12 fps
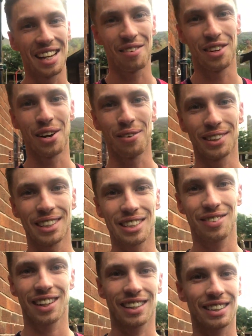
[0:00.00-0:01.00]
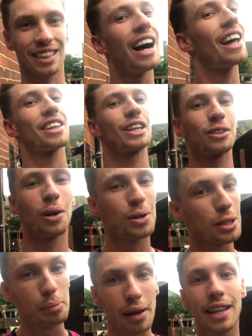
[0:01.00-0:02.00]
you never know with these things. Car things are
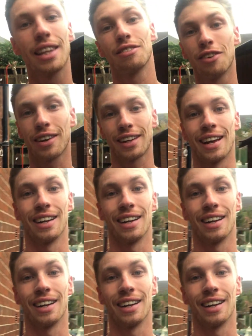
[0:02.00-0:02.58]
always a pain in the fucking